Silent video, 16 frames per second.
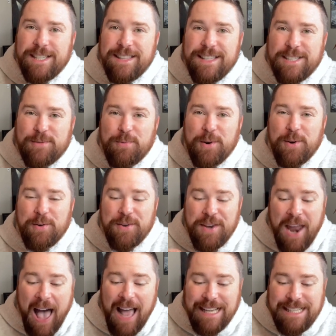in this world
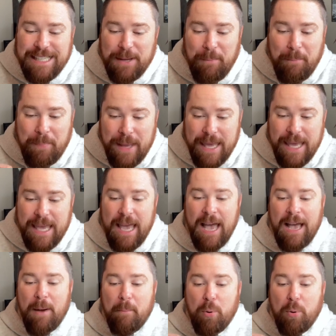not to be